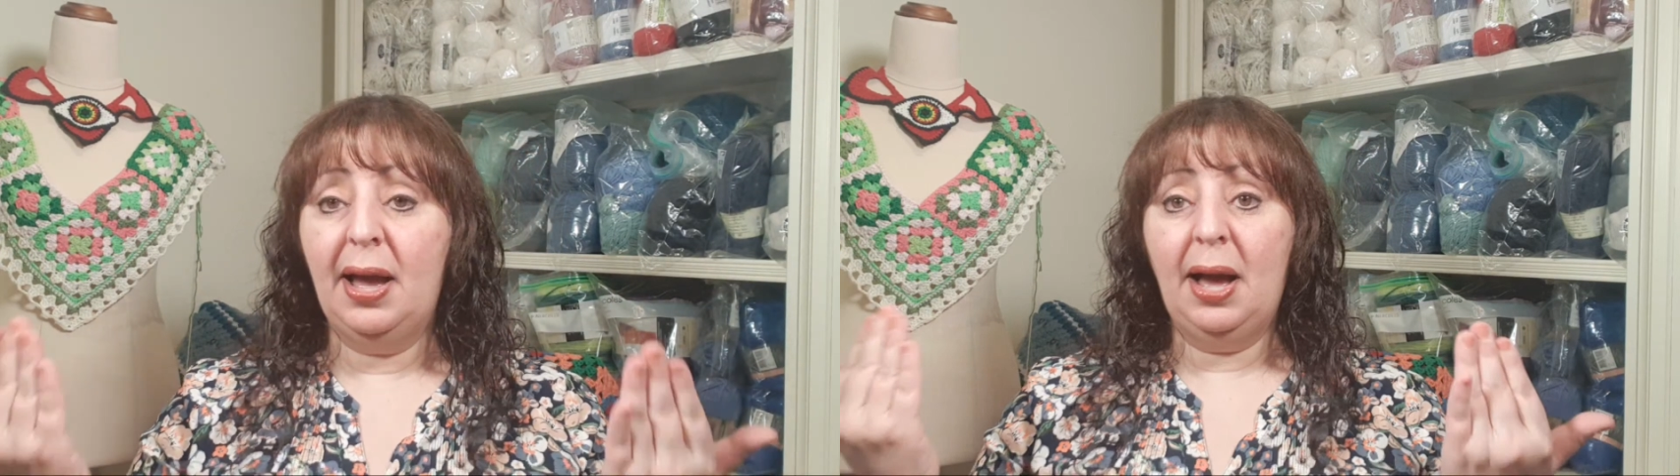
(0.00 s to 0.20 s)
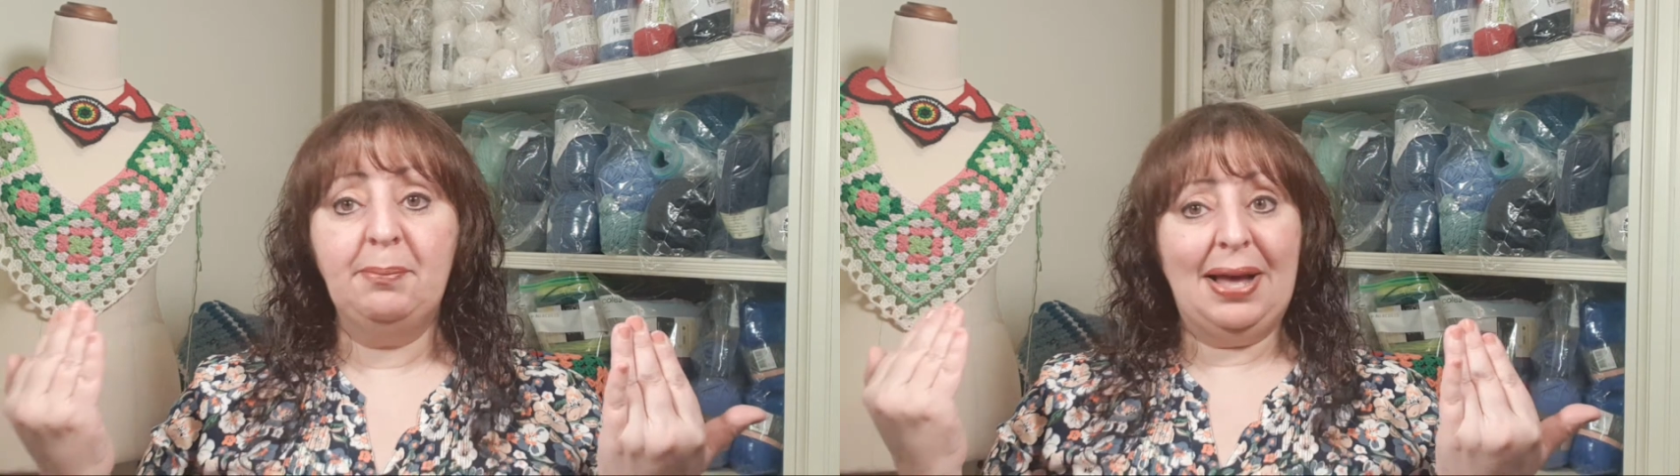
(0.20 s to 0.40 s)

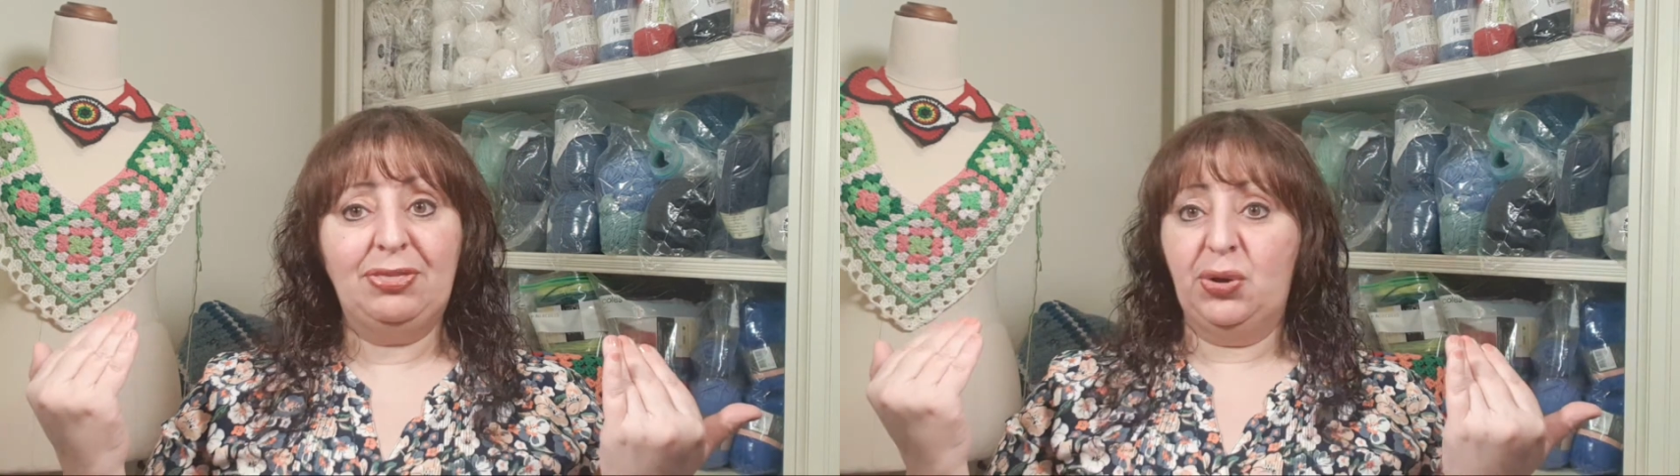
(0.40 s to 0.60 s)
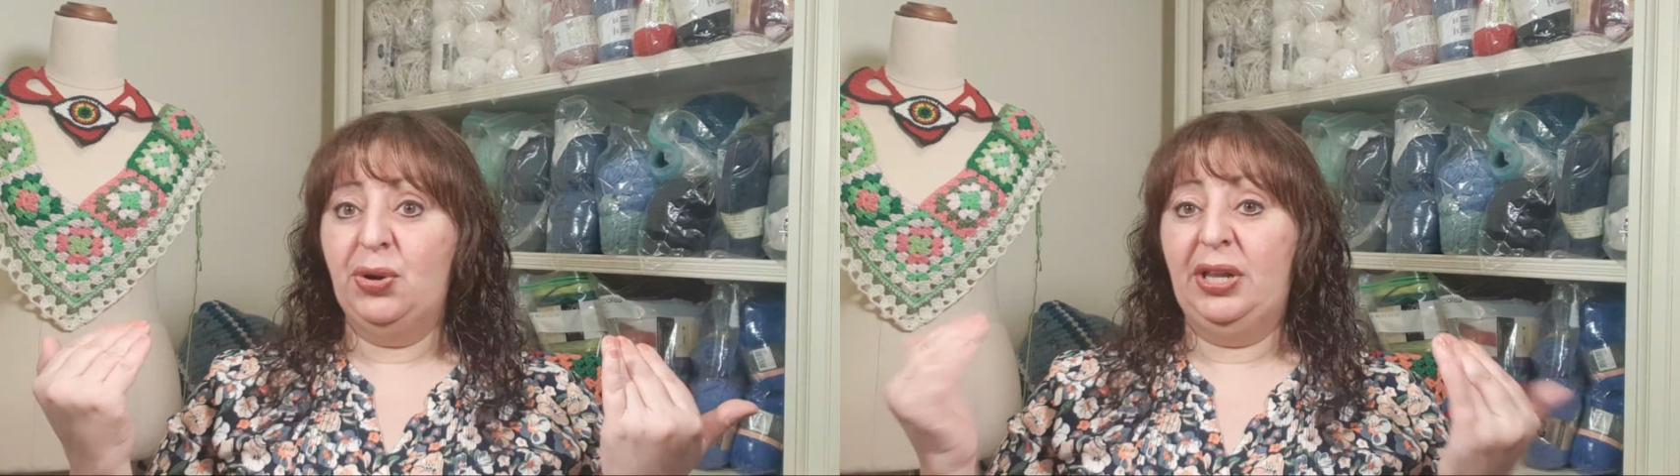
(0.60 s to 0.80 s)
a month
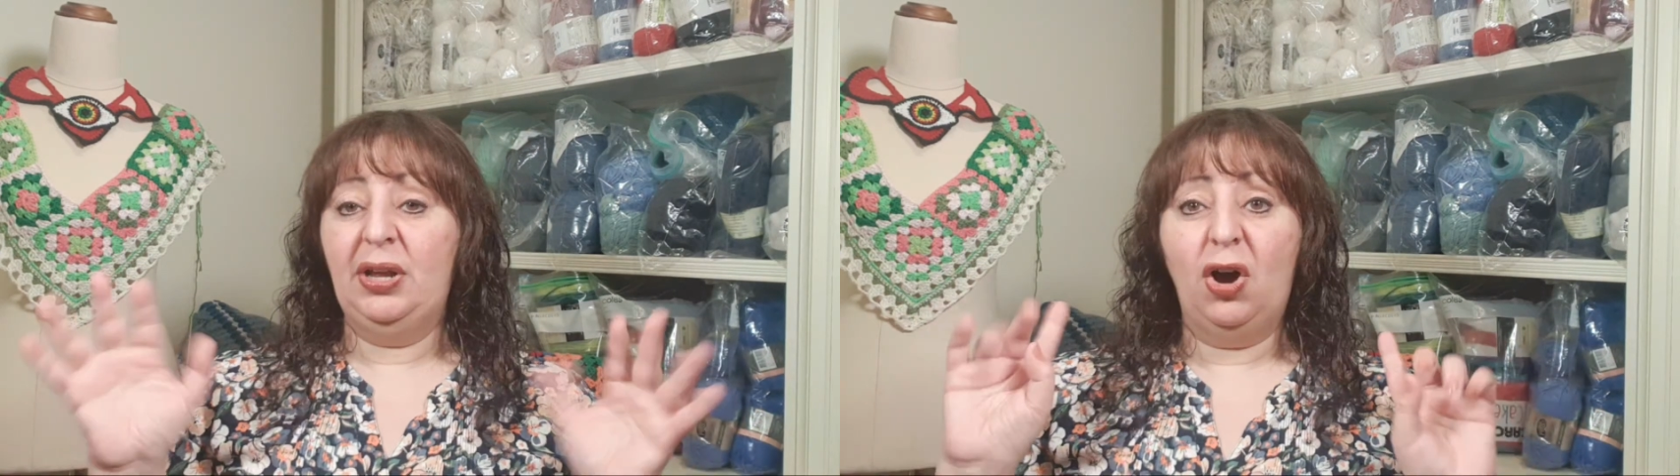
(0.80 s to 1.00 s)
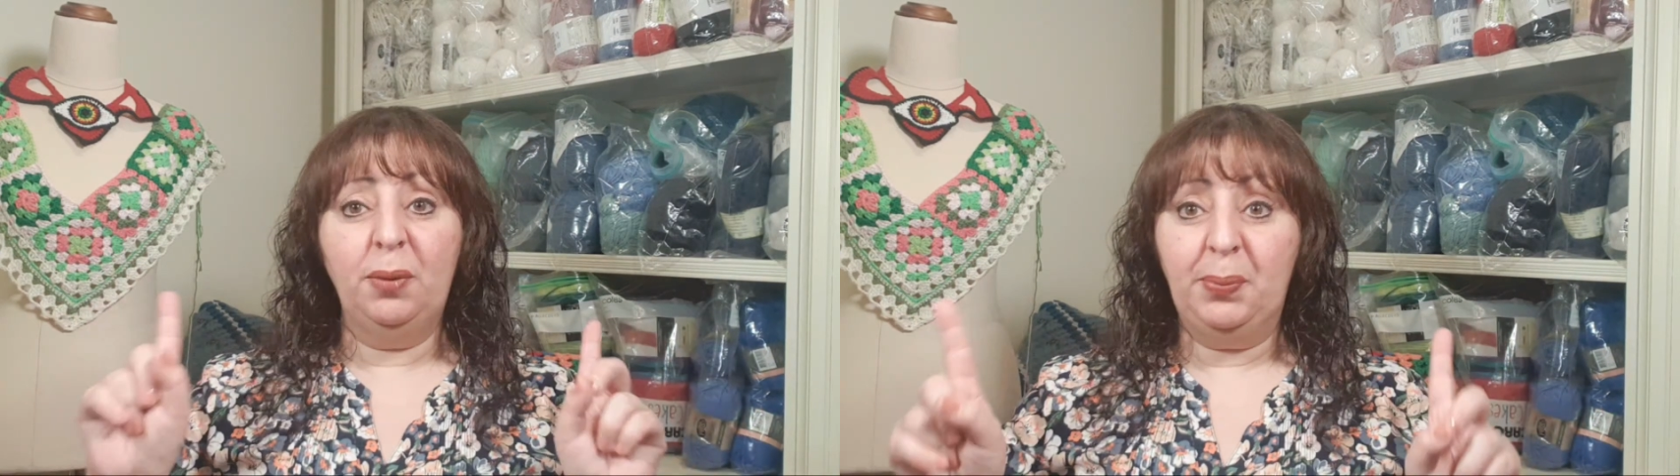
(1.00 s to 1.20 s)
early
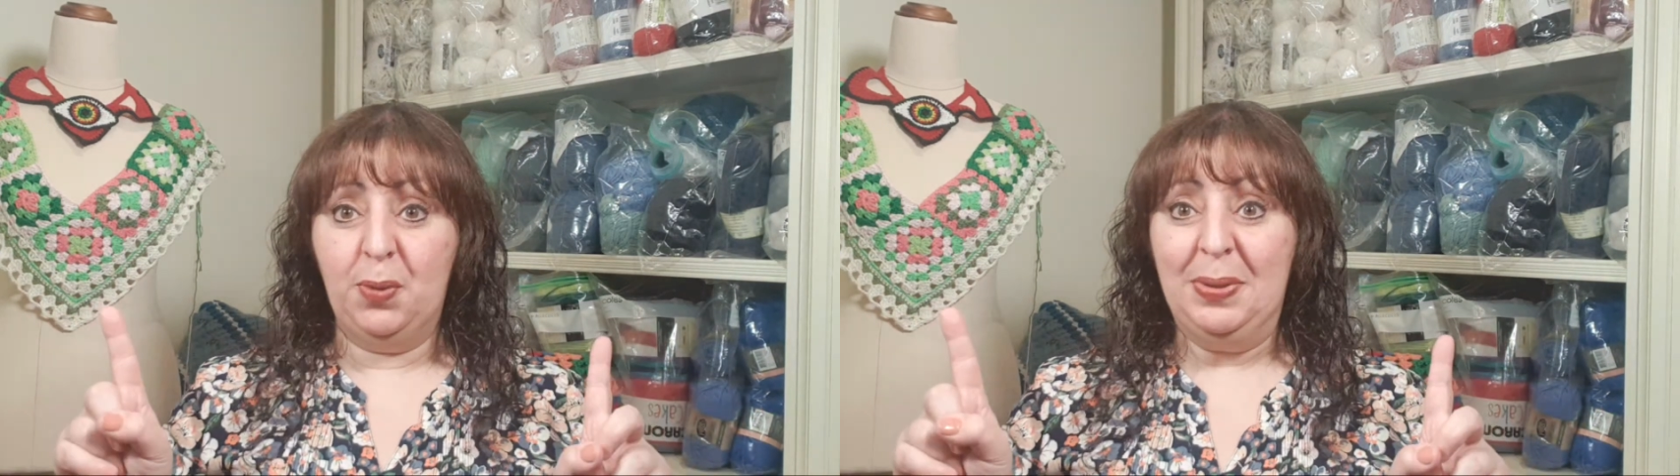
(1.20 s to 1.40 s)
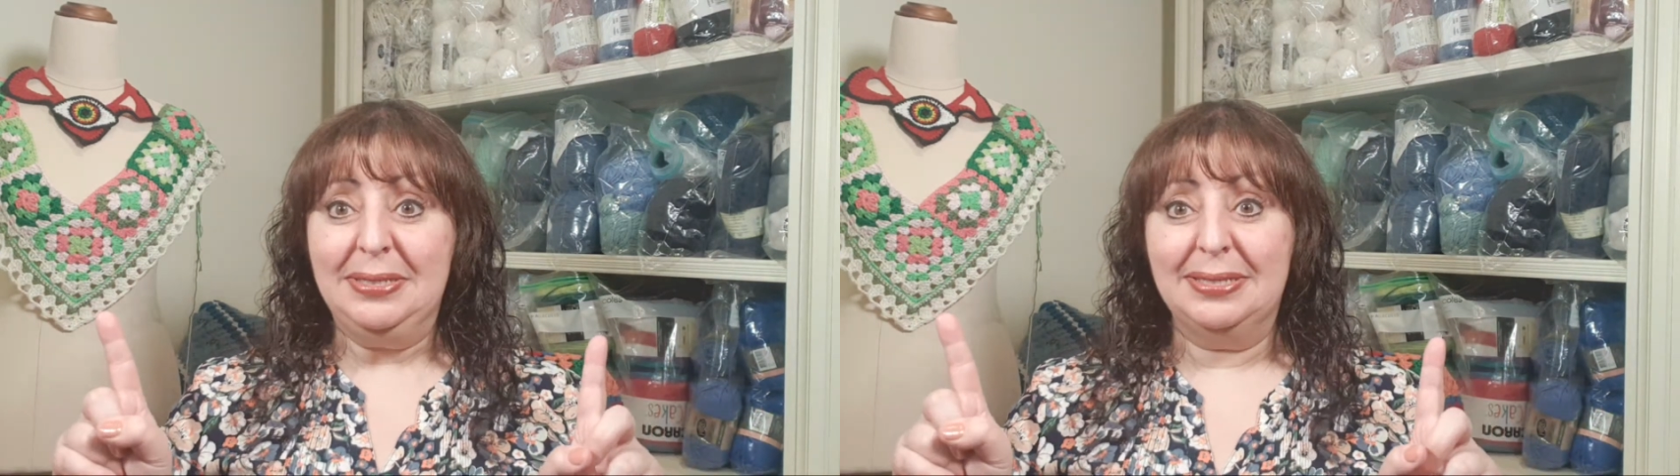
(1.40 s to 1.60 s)
on
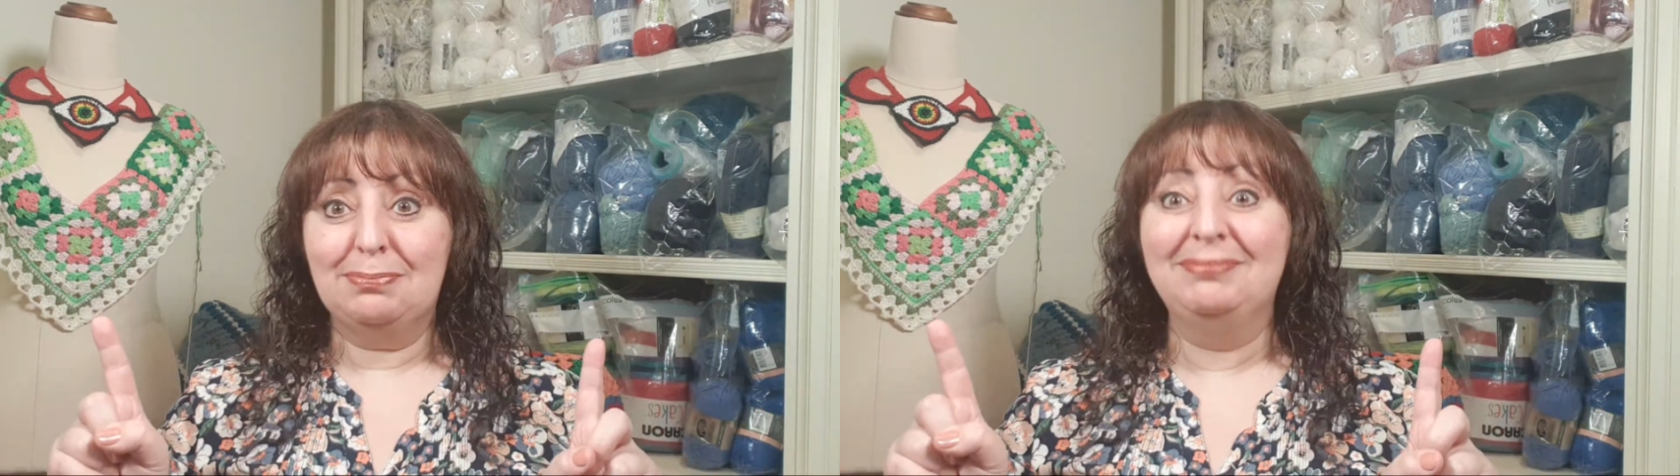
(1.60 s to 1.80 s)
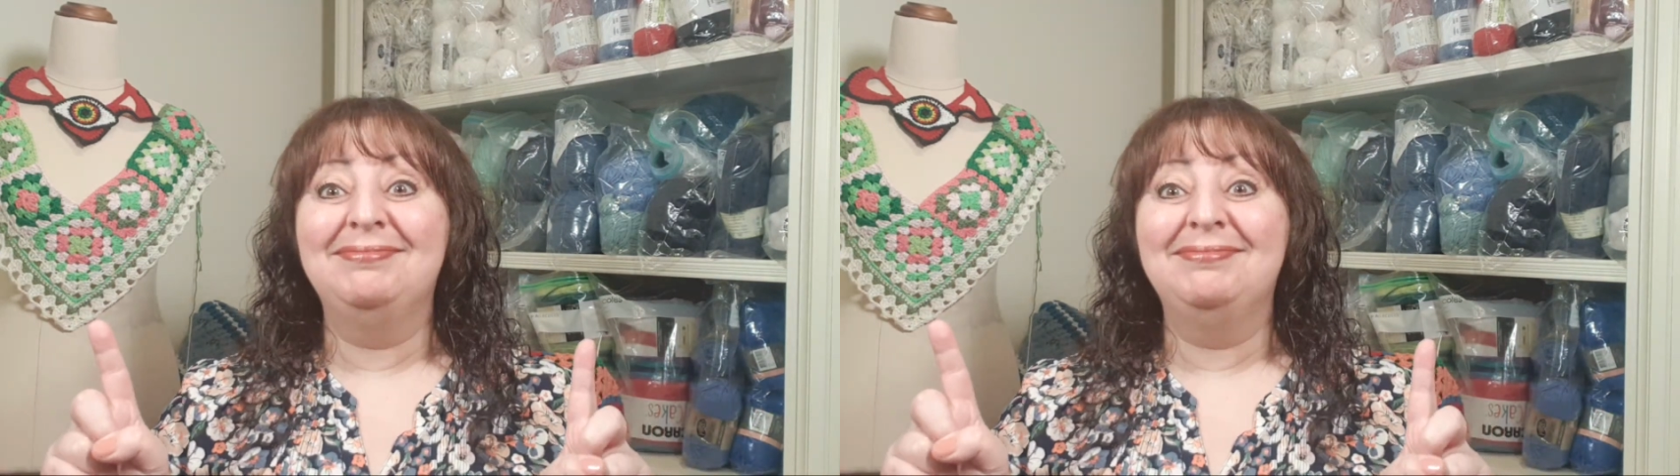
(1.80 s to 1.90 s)
purpose